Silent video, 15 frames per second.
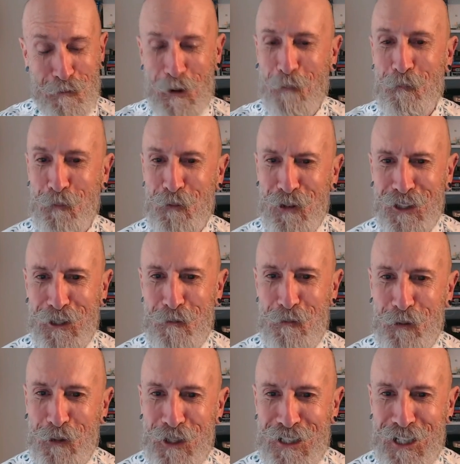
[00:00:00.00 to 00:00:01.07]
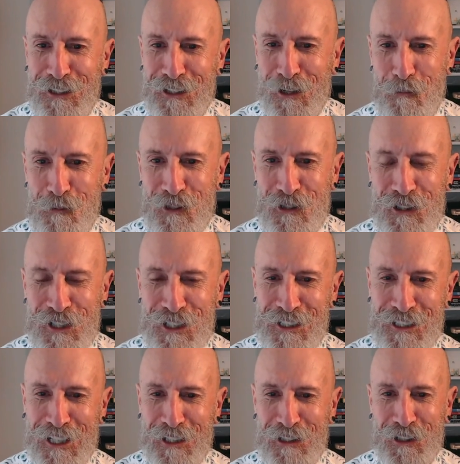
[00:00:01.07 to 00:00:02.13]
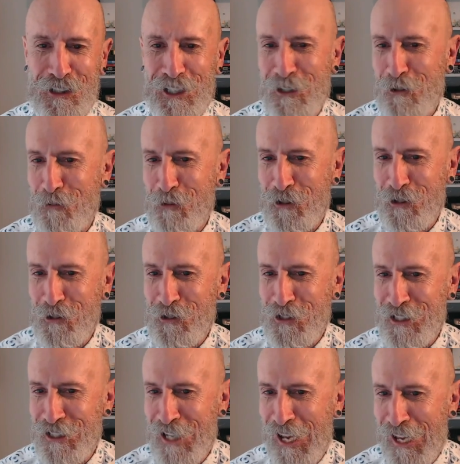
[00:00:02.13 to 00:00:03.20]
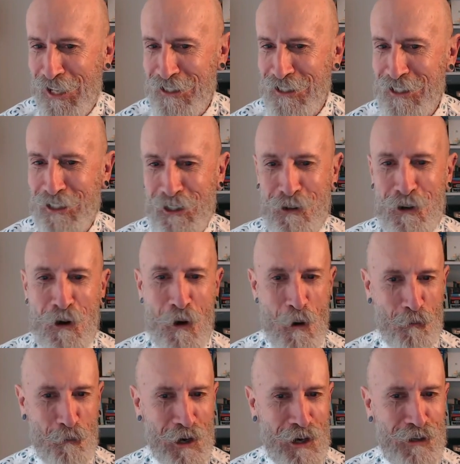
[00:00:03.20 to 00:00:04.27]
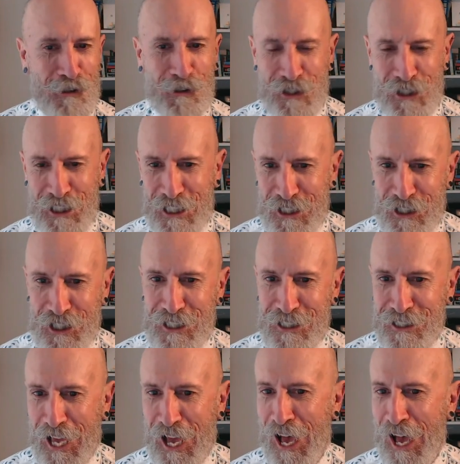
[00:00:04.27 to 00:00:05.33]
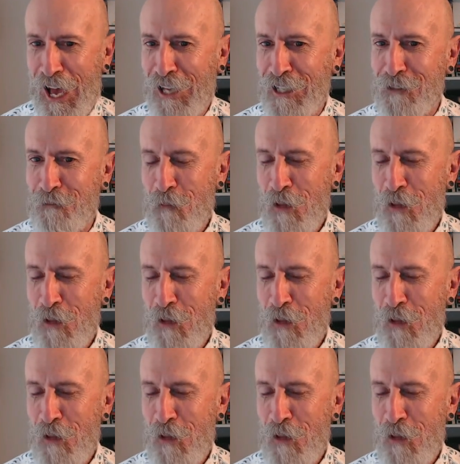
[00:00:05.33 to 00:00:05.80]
I really appreciate the opportunity to get together with you today and to hear where your teaching's at